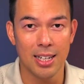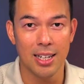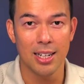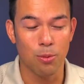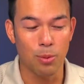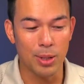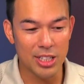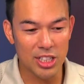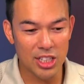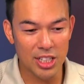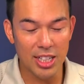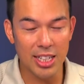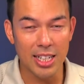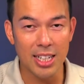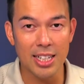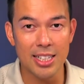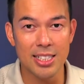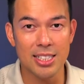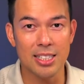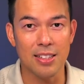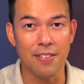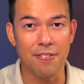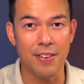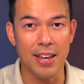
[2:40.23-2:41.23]
When shit
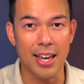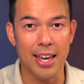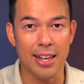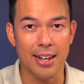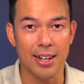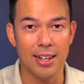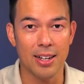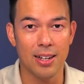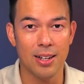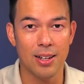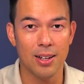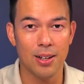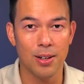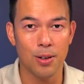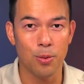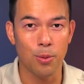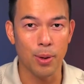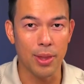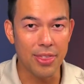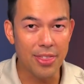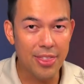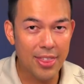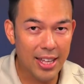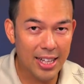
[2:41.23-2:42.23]
hits the fan,
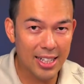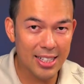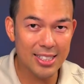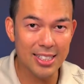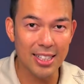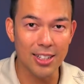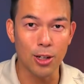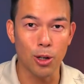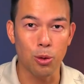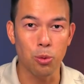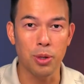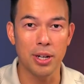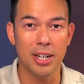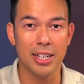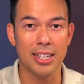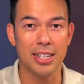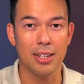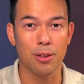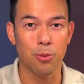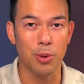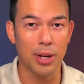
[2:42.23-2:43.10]
when things are not working,